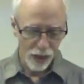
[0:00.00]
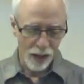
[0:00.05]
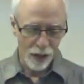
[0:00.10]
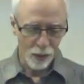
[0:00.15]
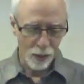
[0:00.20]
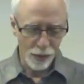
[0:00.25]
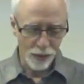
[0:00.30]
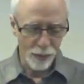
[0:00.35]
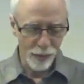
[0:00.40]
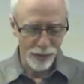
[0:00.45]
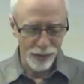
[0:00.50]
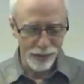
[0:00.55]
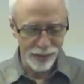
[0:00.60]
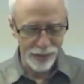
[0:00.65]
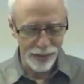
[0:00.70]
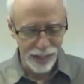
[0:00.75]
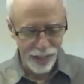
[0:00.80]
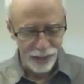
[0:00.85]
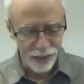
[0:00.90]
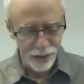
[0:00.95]
with me
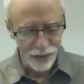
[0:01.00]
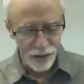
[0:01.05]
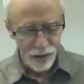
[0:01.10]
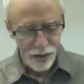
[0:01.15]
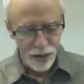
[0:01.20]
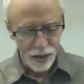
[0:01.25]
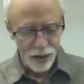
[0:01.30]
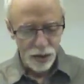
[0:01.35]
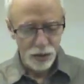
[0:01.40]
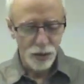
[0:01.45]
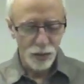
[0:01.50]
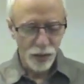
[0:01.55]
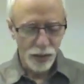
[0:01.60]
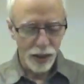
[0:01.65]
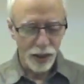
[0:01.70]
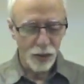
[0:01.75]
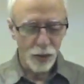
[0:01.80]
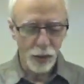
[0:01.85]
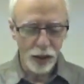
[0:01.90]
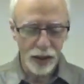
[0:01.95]
today. Just
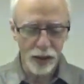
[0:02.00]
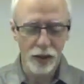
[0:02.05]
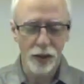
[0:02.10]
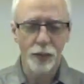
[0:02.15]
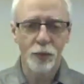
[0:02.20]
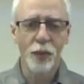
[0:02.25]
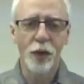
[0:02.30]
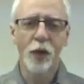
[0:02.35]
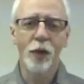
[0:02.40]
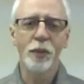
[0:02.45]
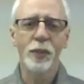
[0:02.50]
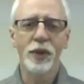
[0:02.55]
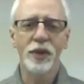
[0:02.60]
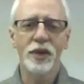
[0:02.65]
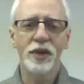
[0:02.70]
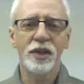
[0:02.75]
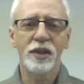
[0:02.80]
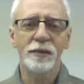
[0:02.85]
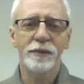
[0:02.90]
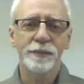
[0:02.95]
really quick, the
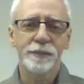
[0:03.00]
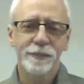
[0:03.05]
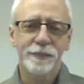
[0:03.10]
purpose